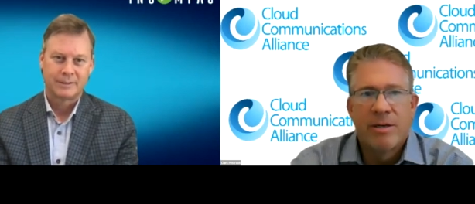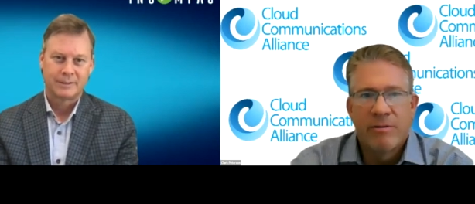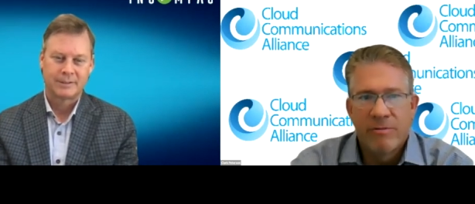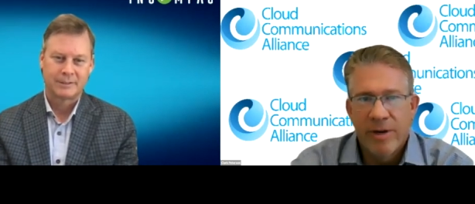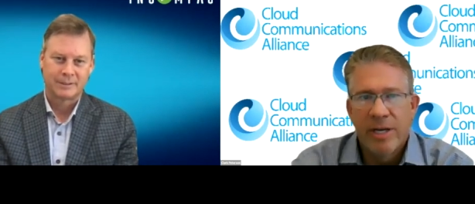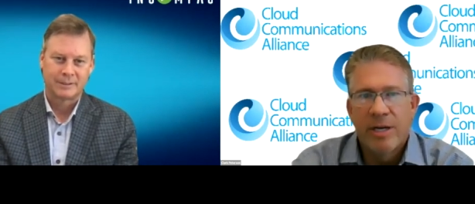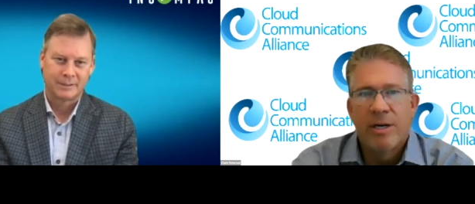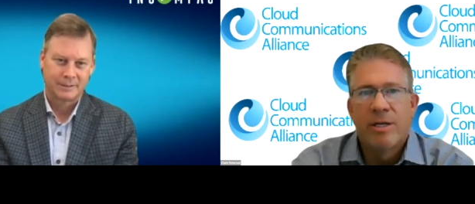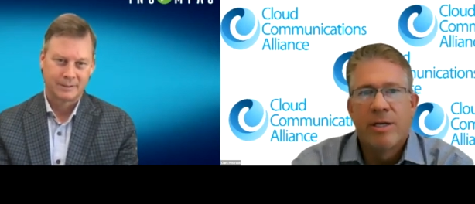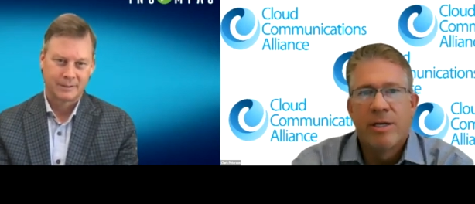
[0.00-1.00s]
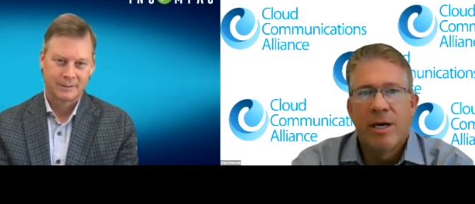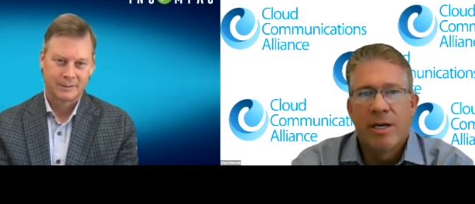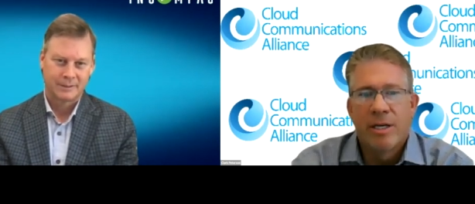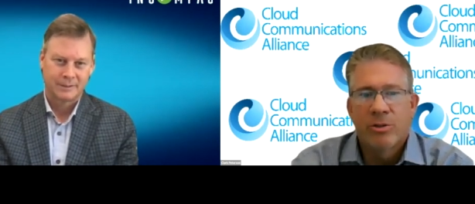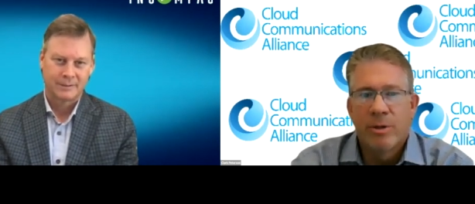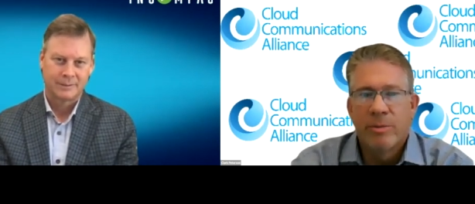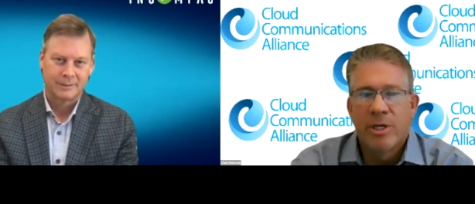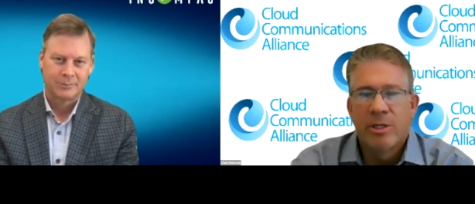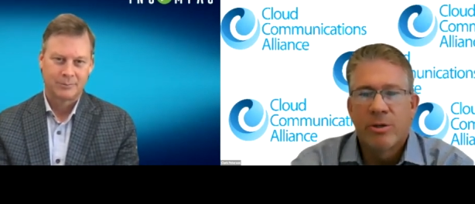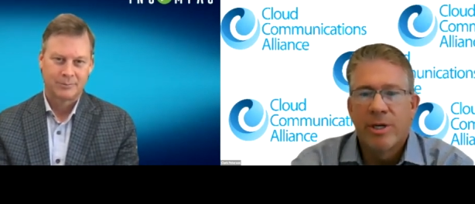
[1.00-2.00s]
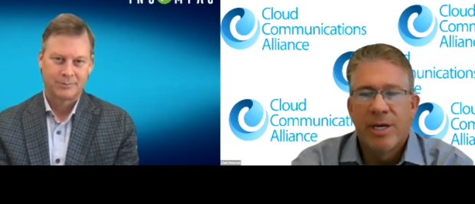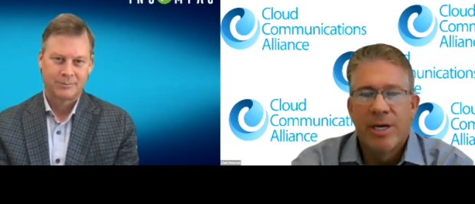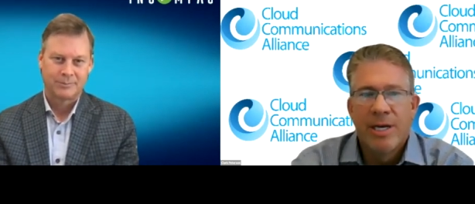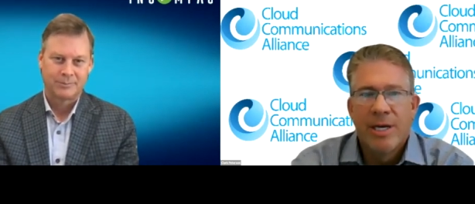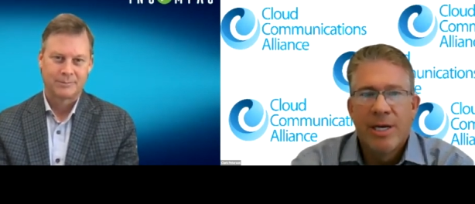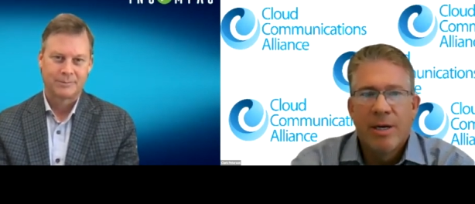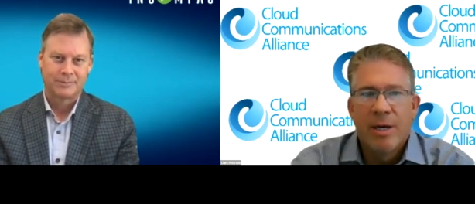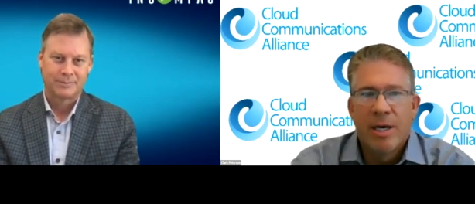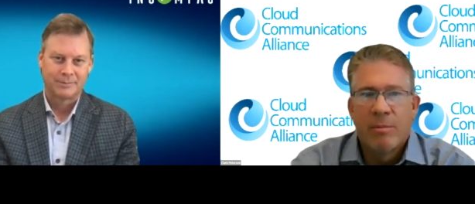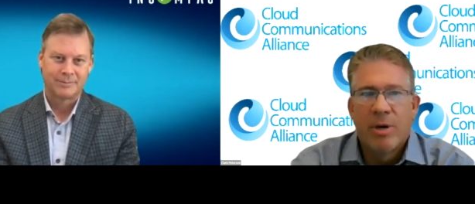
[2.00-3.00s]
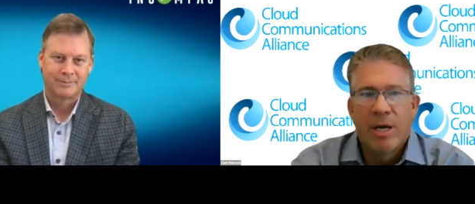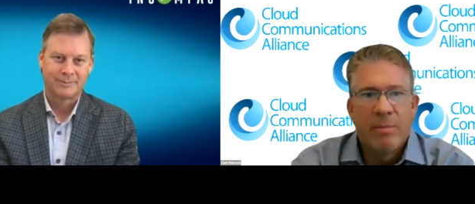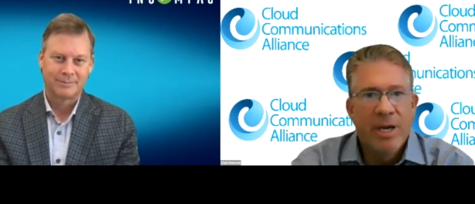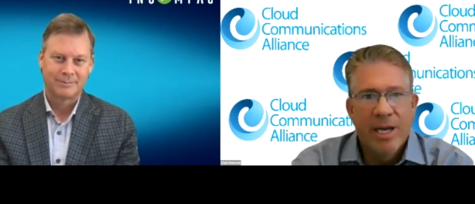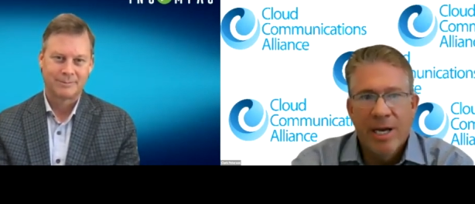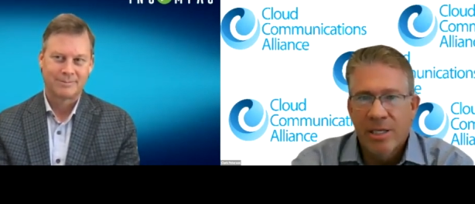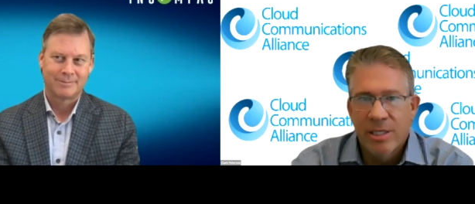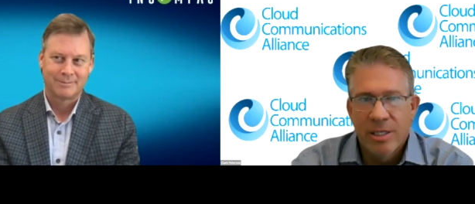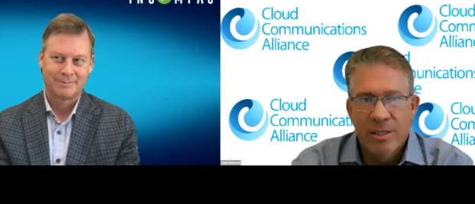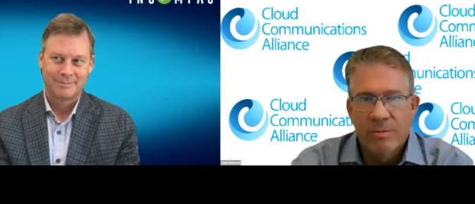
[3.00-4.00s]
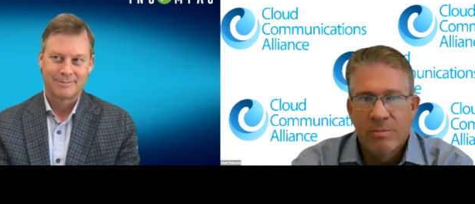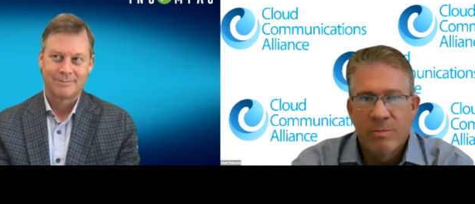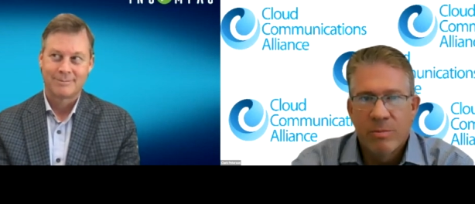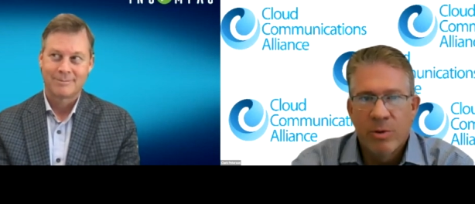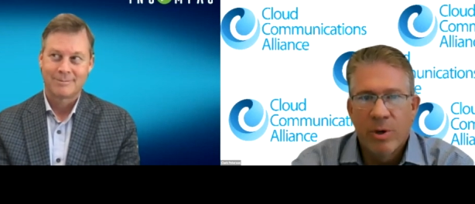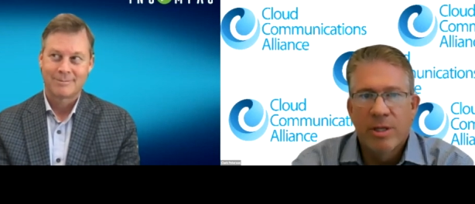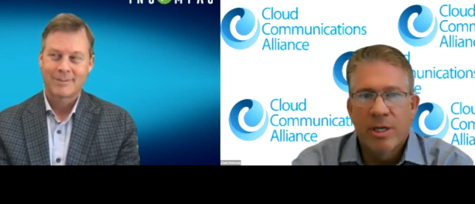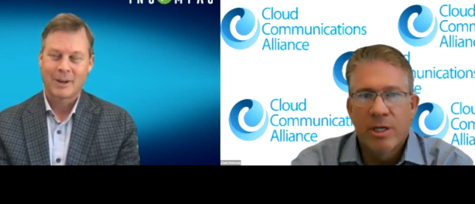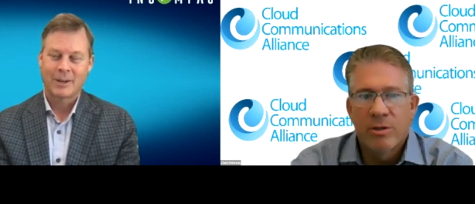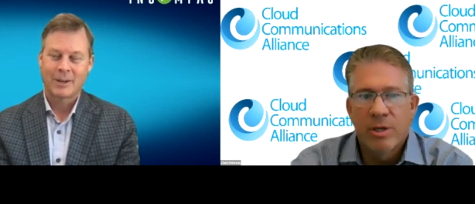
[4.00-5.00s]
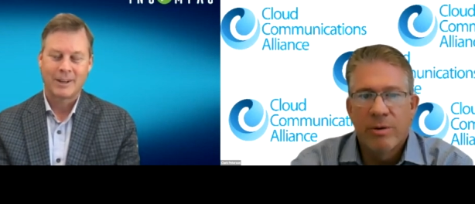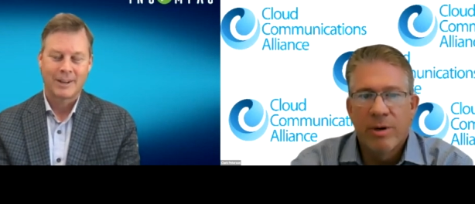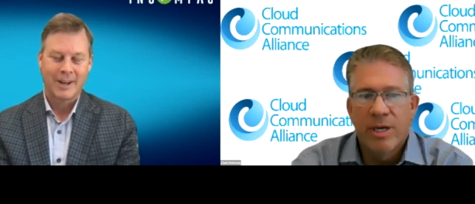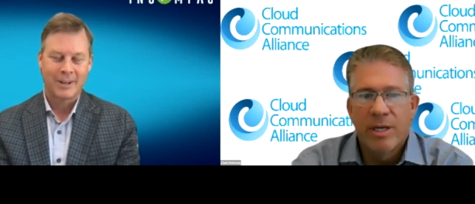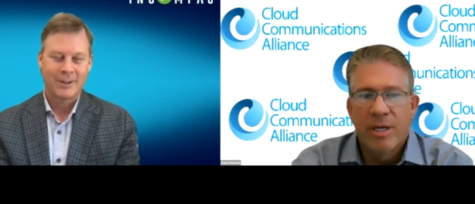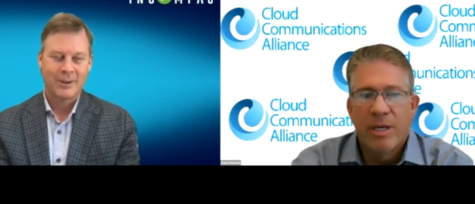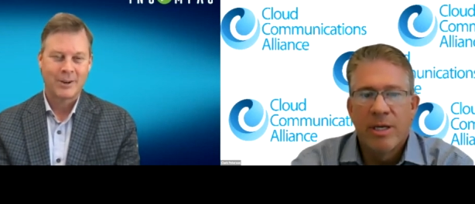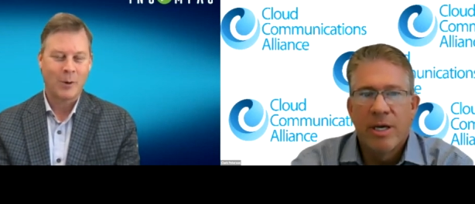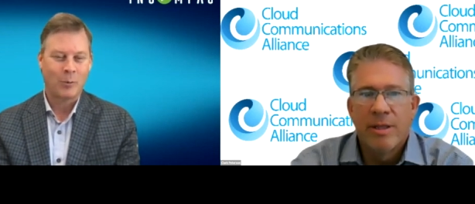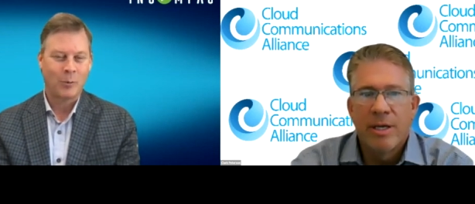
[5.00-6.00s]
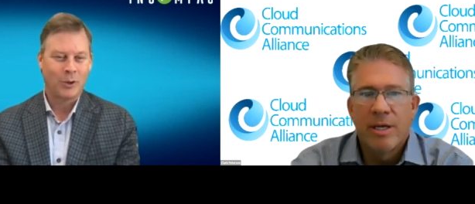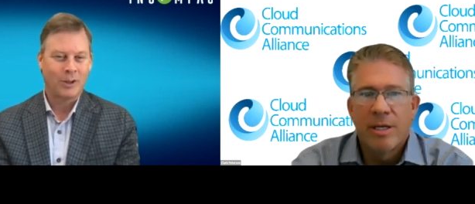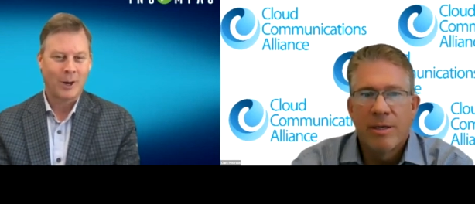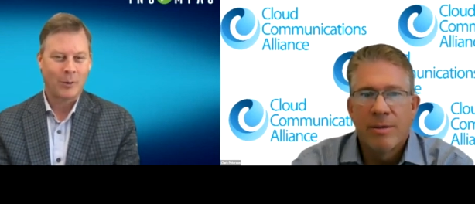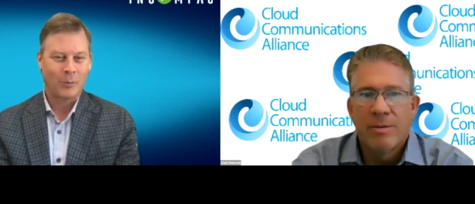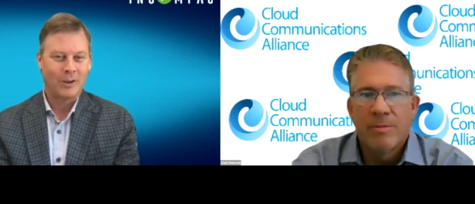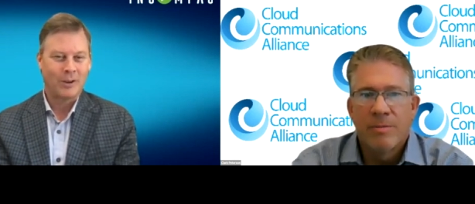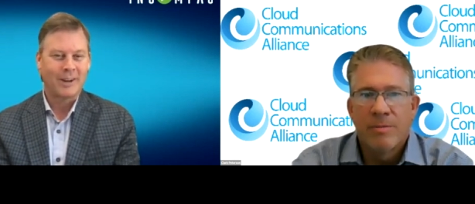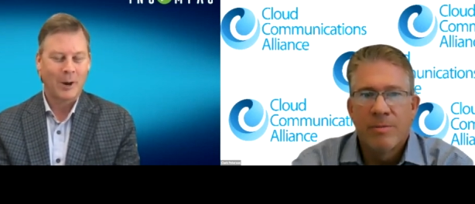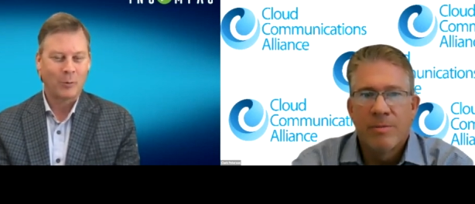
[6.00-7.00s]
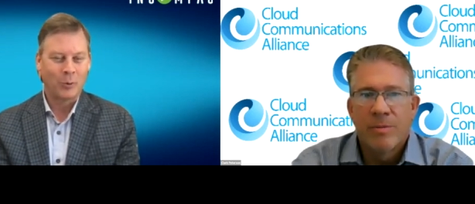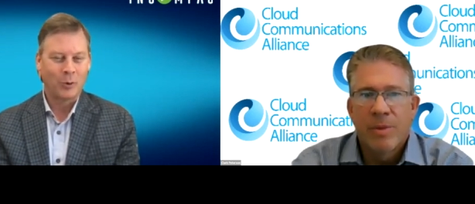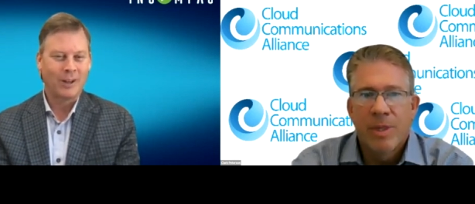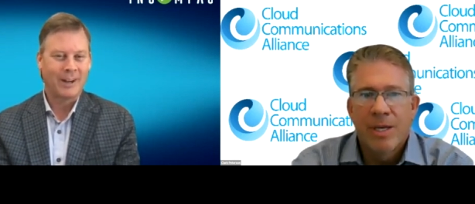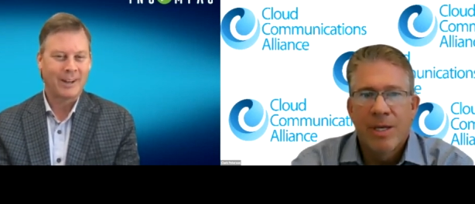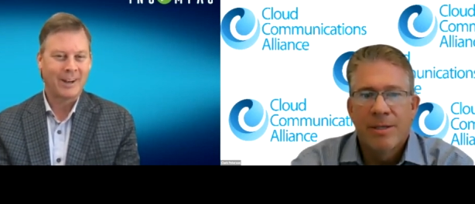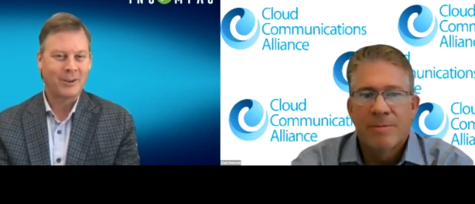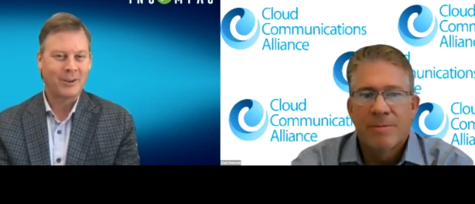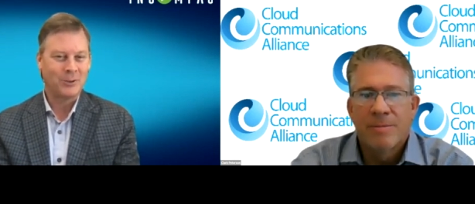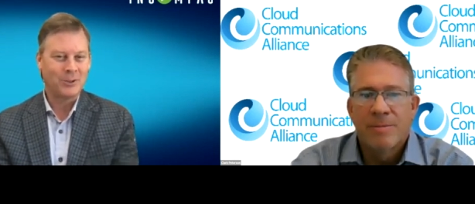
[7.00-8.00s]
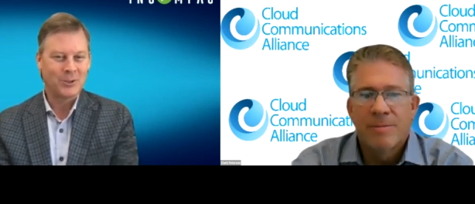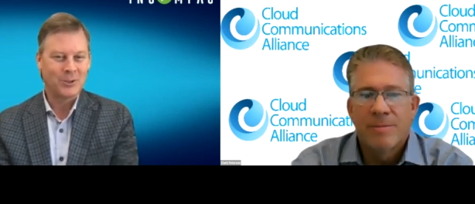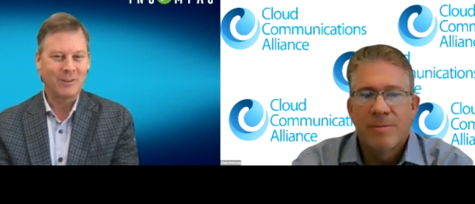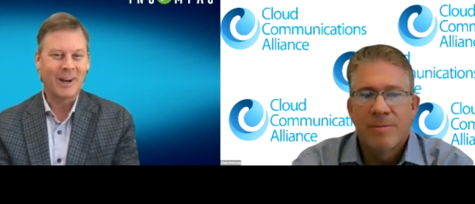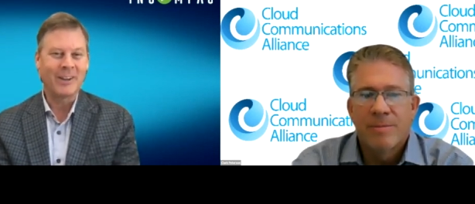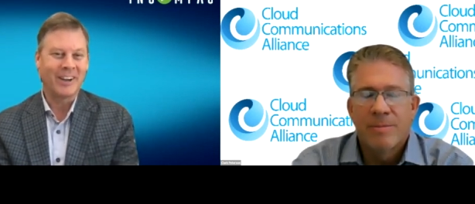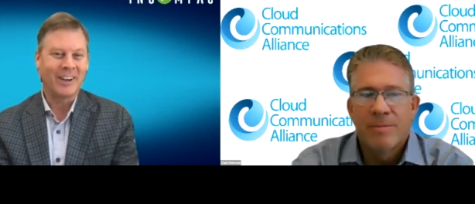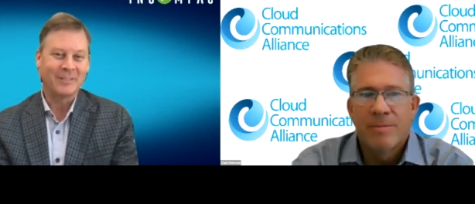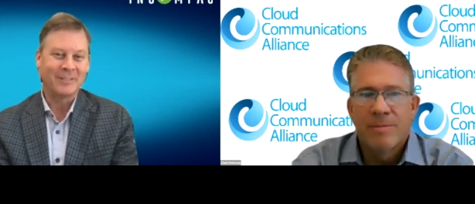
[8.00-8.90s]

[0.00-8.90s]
Speaker 1: unfettered, and non-discriminatory uh, broadband access throughout the country. Right? Yeah, I,
Speaker 2: I really I, I really like how you just defined that.